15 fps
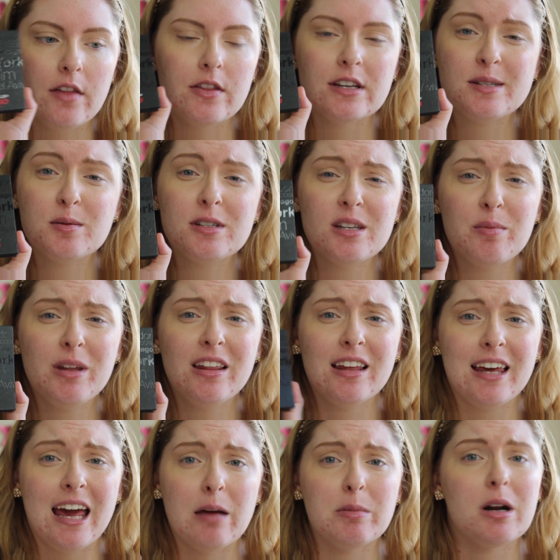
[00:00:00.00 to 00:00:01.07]
This was something that
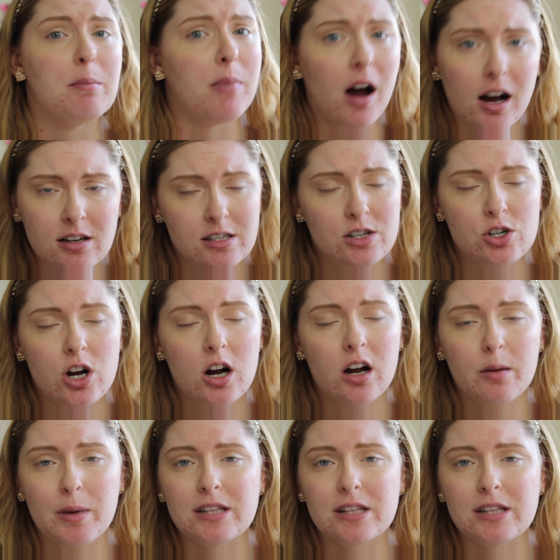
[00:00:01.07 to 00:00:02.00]
came in a BoxyCharm,